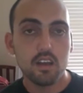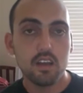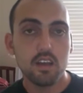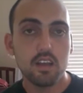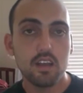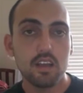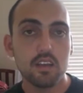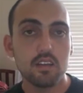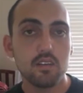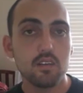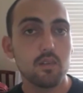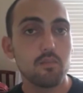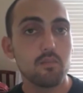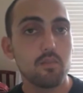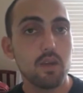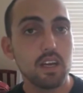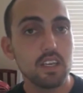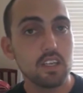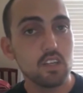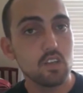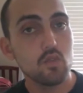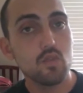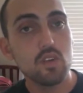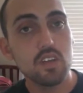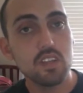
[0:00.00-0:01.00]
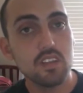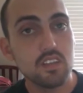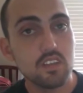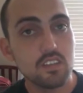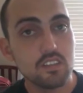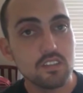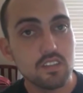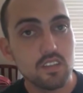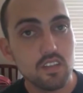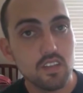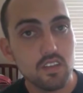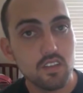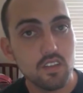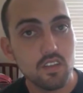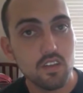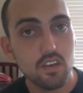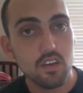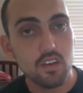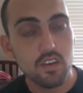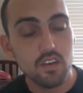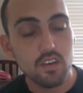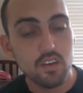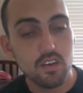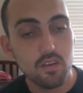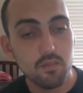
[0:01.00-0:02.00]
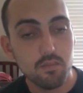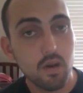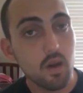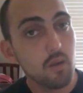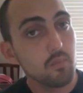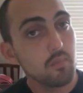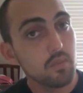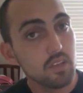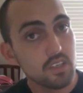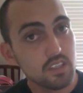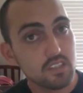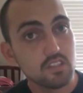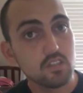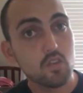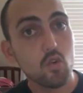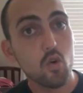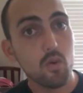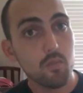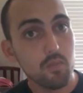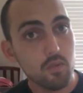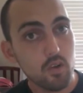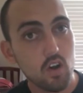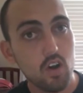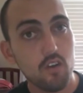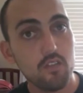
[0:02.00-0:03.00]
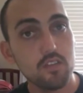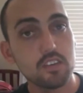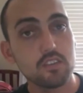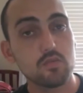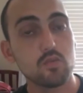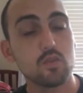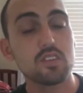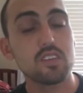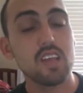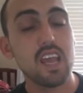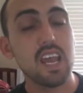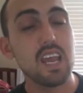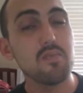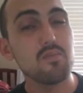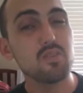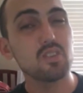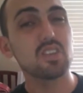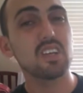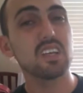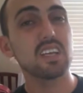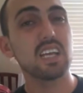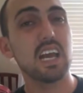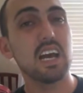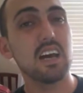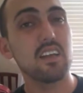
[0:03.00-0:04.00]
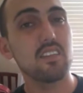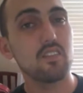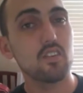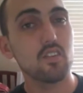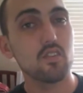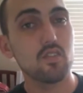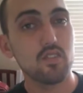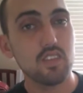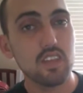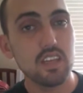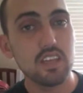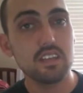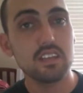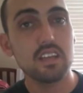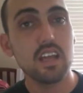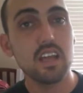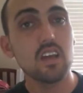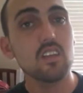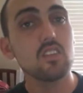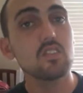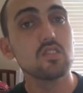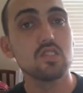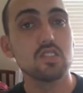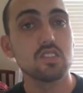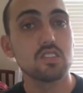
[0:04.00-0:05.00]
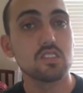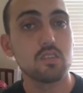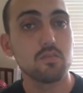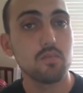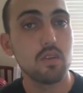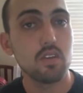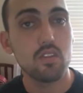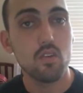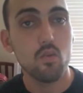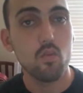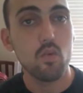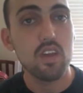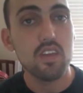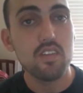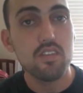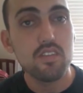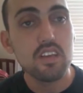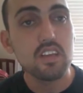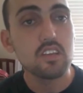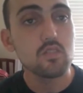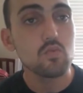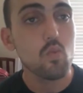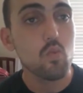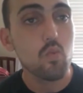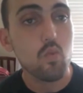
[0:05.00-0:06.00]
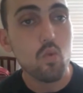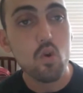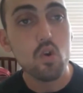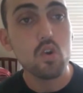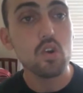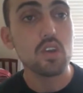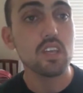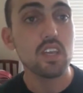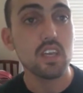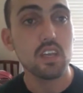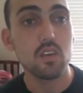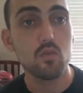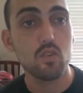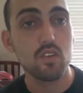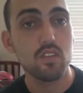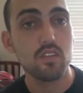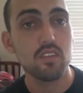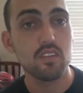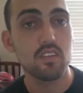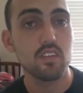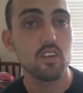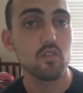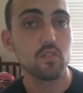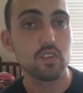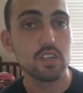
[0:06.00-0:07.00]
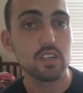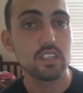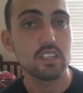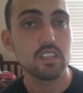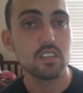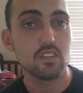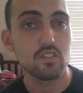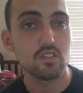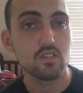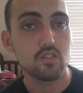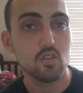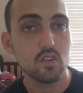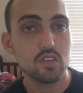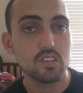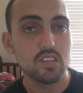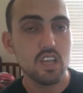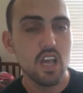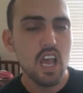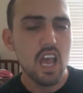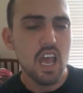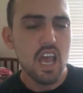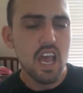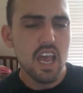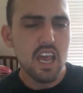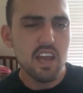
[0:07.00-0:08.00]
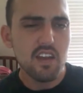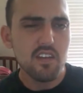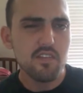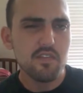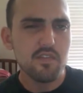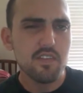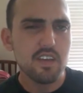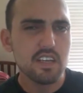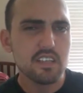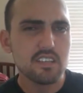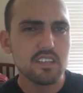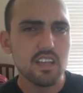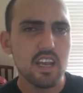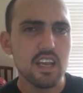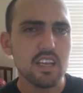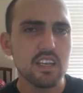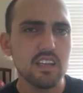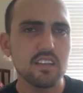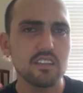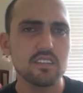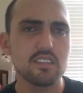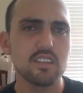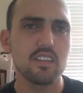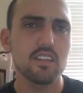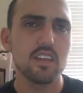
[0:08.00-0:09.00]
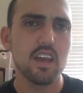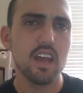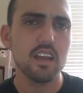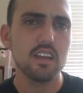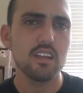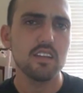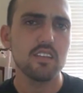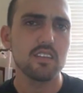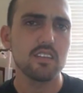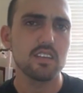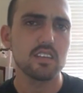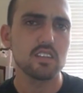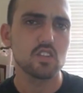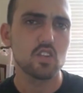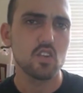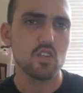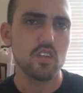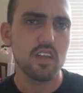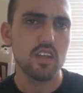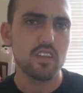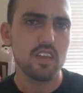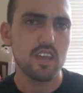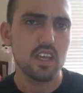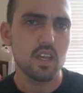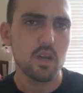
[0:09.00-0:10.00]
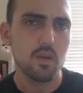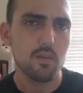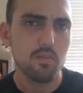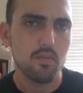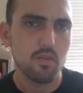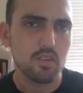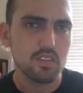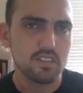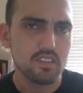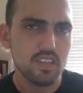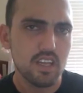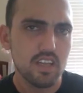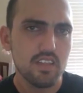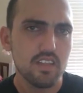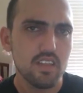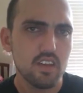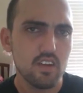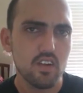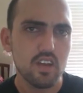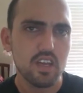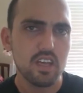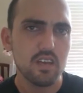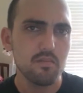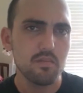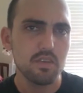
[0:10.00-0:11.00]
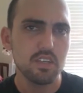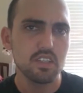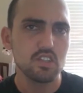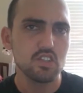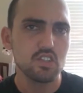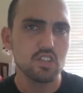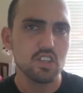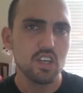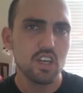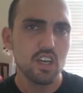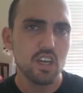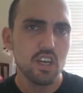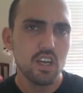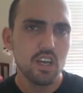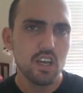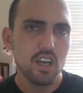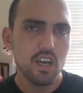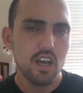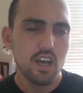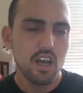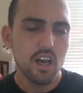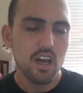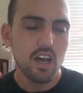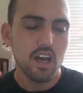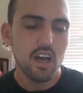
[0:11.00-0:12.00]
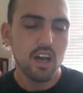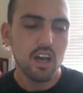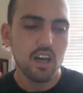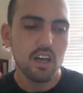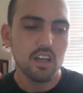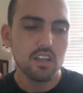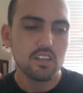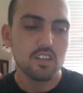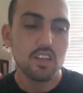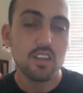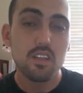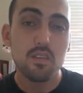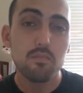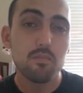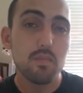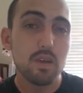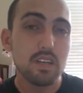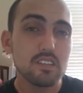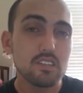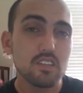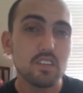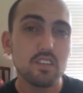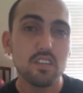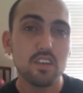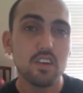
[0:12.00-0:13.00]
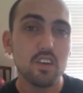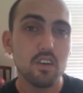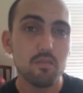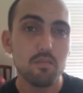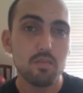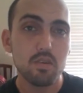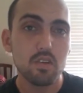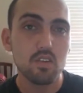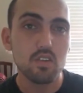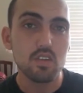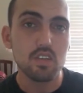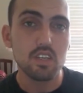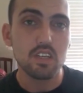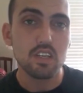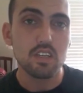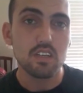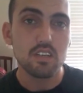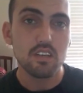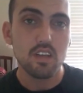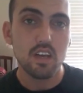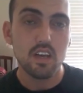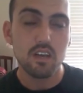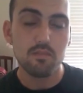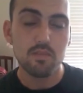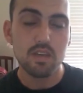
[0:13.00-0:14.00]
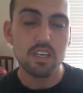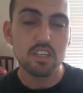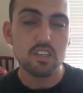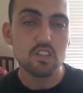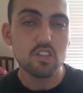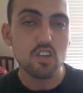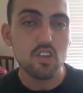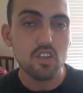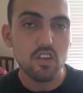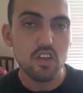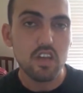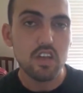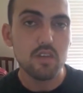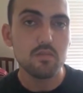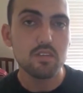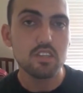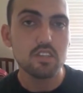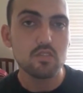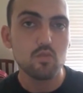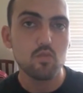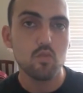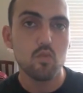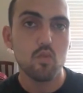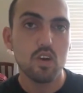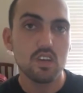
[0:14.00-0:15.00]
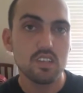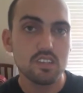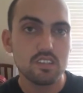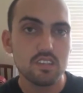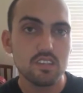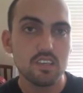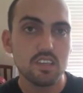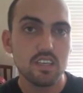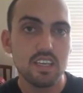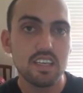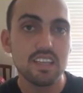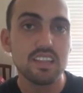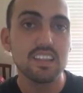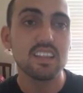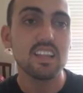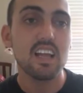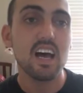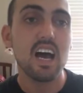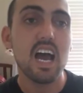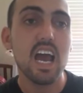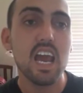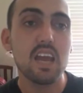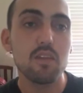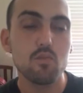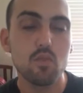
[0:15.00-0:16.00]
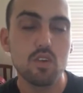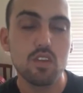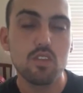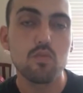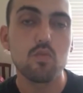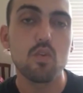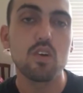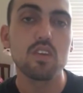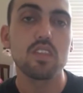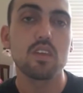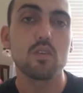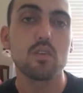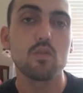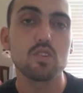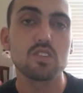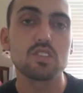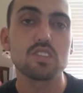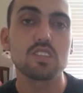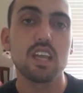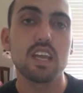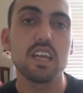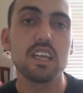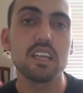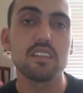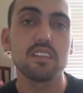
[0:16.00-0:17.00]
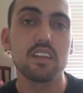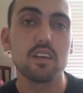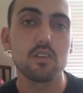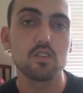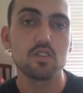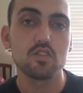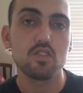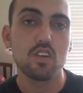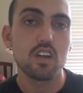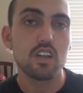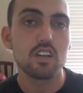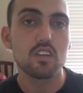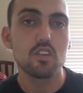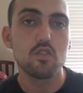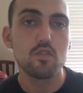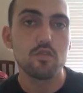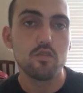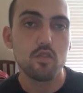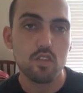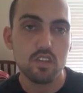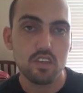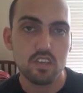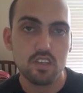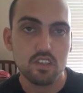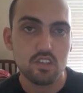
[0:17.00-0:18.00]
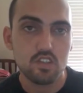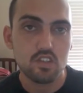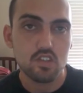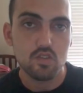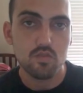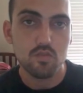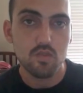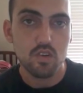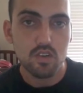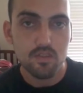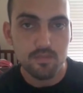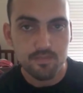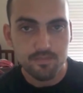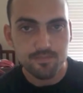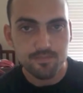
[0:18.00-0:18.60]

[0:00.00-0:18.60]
And by doing this, the public's corporate office was able to gather the intelligence about the way things were working within their retail stores and fix anything so that they could present their image to the best of their ability. Make sure their image was in line with what they were stating they were trying to do for the consumer.